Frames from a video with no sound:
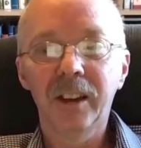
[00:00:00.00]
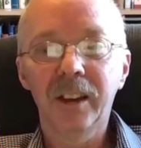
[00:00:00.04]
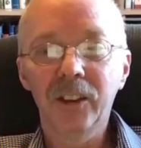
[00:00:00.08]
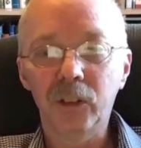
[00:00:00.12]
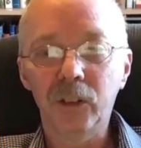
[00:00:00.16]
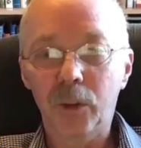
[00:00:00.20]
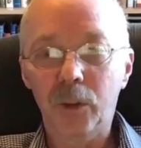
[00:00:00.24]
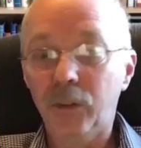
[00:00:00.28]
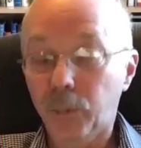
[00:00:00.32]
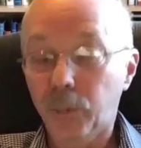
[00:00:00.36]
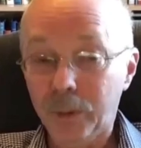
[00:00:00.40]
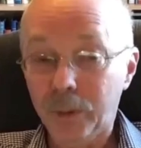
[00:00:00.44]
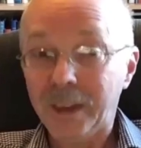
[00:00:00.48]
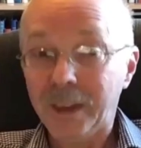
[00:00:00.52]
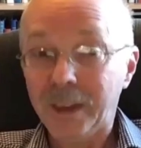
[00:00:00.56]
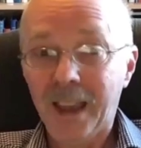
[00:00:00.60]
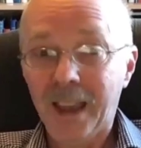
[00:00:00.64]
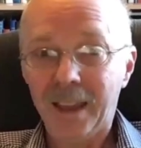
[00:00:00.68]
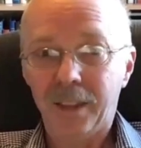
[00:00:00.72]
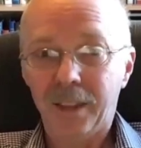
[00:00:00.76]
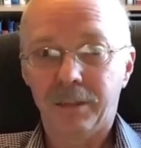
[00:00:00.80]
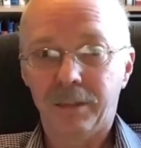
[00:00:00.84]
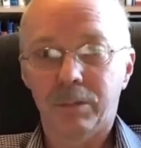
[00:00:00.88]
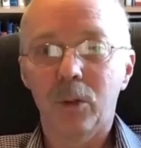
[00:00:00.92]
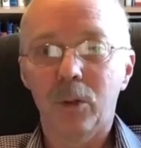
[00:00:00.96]
So if we
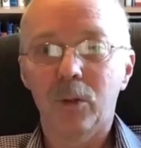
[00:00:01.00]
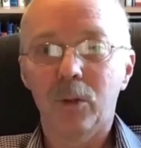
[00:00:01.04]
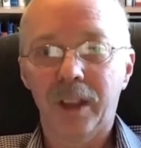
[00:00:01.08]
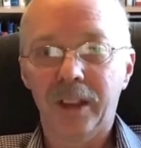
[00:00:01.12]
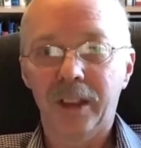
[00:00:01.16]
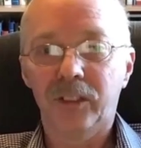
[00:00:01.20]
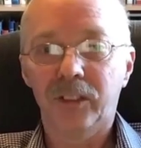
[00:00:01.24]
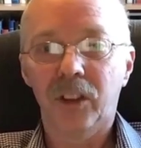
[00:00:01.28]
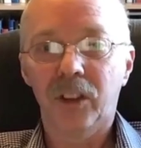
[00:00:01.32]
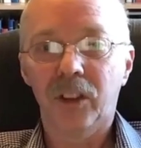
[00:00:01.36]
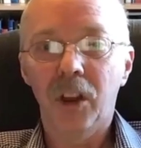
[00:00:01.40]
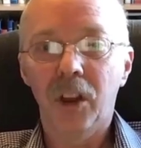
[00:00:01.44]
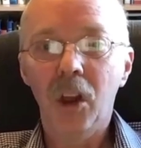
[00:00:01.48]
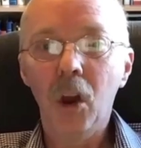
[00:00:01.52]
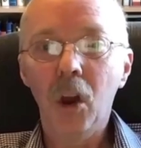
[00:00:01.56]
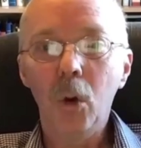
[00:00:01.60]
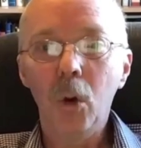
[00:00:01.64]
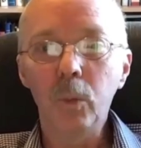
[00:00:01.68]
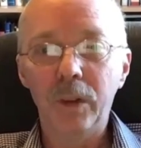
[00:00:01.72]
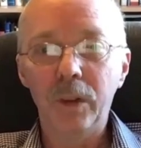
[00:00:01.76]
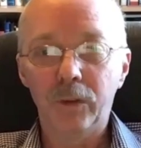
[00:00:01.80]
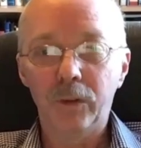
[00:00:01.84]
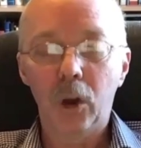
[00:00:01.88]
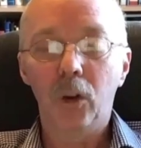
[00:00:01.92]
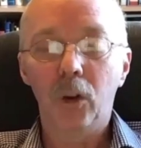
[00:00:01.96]
get through this,
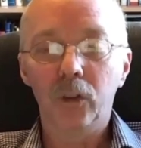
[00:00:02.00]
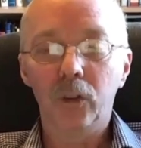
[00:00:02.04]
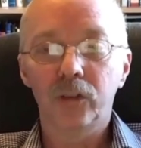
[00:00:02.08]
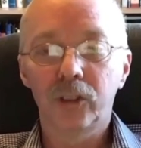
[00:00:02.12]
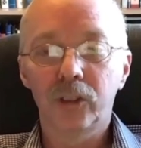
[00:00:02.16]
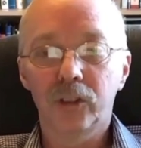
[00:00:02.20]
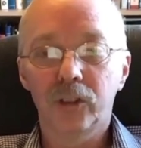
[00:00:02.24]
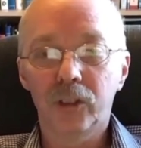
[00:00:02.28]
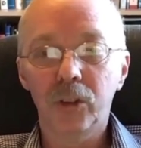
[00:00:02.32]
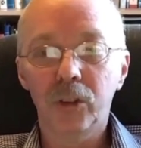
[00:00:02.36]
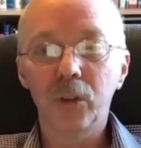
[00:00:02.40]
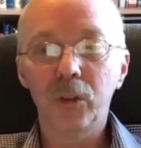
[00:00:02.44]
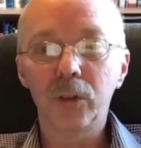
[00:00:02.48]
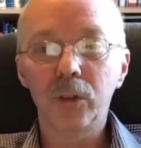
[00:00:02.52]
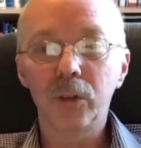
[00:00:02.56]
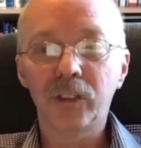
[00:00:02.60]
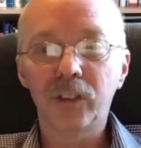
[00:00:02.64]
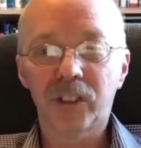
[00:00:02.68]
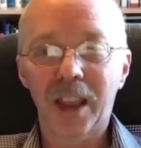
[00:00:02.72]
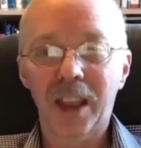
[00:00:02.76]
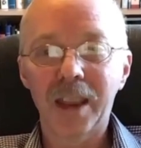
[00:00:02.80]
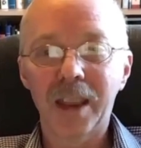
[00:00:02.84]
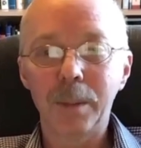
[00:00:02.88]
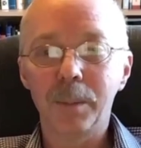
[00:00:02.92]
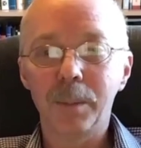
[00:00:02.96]
we've got to do the
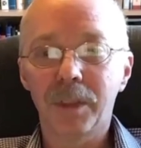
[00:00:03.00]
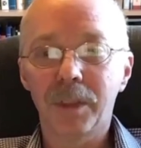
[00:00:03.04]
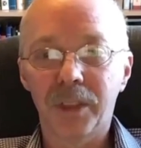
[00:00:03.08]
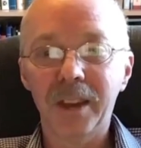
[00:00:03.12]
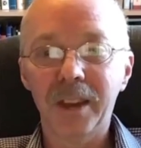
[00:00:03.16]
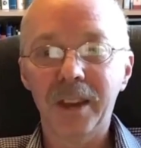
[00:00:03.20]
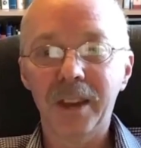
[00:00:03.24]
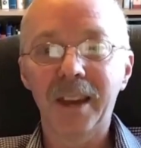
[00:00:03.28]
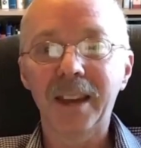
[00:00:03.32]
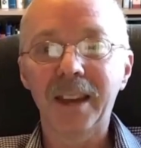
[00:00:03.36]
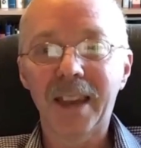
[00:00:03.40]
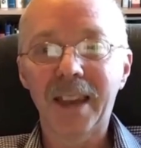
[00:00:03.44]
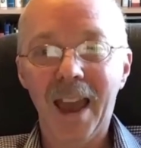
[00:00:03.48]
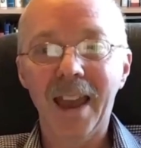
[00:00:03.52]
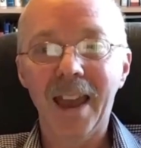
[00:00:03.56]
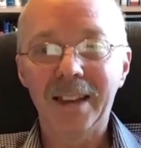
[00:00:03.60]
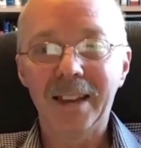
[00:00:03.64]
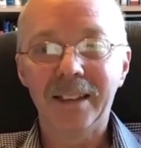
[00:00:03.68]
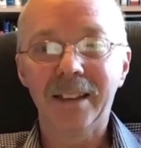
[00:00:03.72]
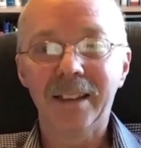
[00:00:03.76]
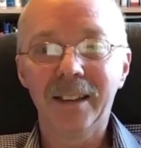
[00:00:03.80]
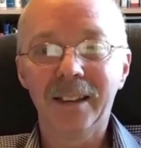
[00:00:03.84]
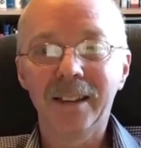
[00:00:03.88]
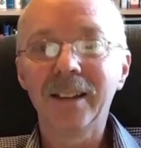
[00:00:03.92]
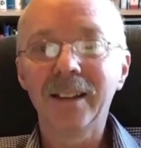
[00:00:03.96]
same thing
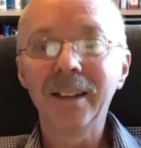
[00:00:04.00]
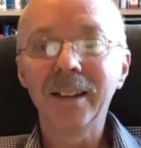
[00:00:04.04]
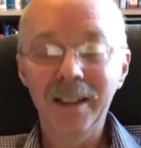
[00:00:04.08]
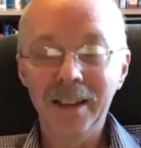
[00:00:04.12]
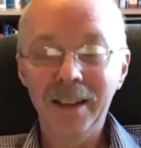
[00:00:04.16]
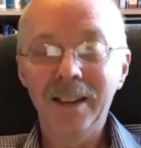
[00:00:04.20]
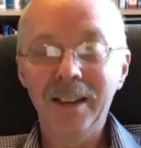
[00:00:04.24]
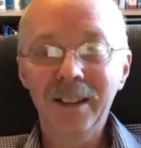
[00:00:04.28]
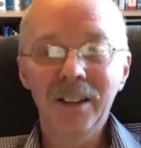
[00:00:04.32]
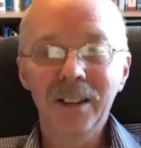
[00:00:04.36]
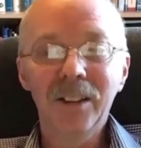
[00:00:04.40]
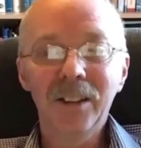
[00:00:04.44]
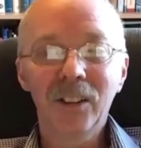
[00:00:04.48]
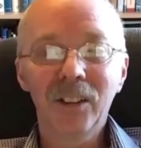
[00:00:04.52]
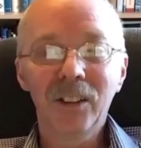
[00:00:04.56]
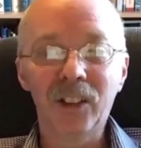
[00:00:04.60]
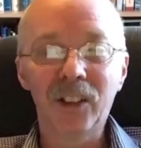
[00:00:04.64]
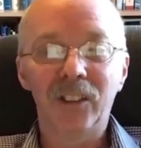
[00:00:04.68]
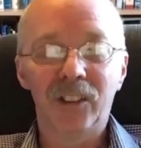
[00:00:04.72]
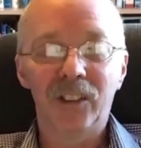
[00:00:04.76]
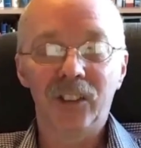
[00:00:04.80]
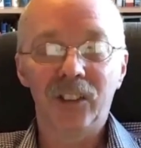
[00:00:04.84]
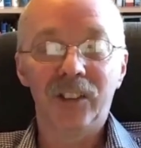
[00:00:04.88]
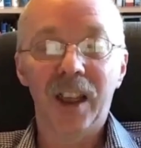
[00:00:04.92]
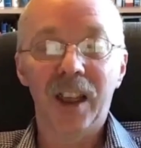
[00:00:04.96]
again,
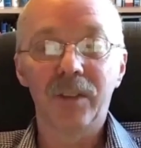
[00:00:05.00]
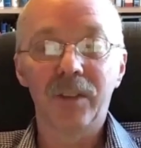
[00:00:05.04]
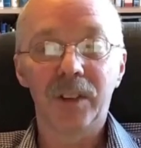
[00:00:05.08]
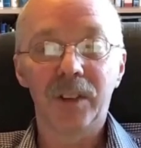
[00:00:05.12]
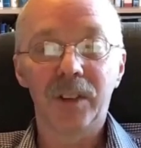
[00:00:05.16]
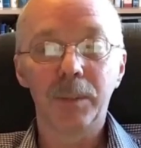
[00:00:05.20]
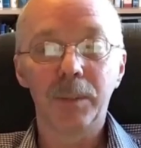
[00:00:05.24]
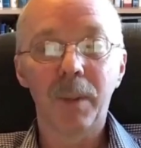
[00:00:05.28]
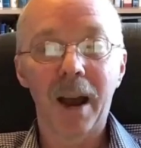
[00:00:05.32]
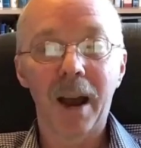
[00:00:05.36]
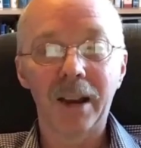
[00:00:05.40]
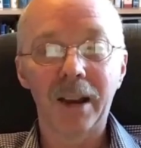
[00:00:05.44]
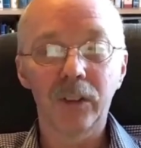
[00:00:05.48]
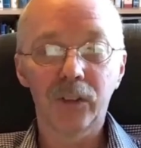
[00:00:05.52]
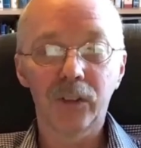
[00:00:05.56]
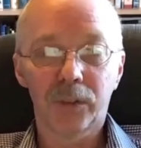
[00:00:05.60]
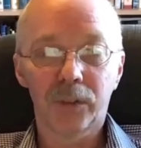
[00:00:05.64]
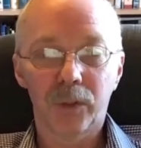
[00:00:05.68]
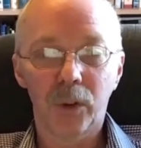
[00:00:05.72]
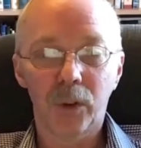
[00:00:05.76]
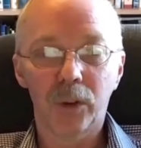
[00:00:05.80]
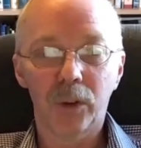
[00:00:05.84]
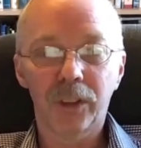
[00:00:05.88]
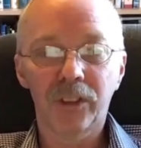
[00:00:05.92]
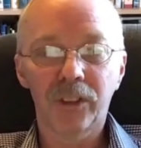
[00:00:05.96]
6 or 7 miles
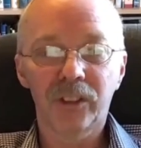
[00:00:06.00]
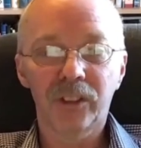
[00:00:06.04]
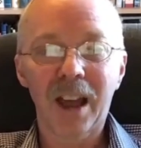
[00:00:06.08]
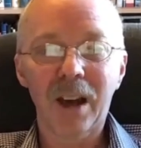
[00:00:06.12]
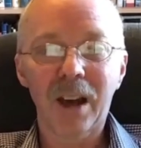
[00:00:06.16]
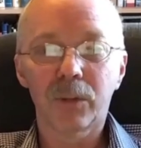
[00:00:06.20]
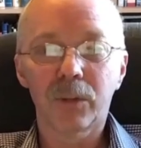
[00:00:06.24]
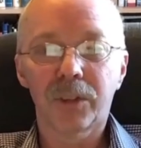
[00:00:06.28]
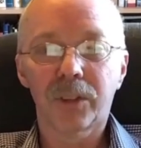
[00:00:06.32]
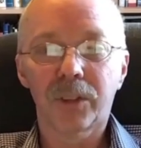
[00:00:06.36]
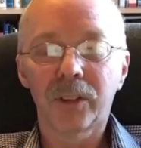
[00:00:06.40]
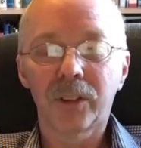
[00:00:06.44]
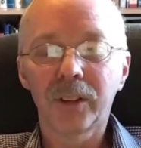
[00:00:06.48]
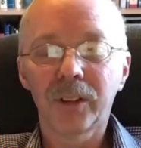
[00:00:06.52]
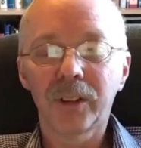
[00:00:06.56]
further south.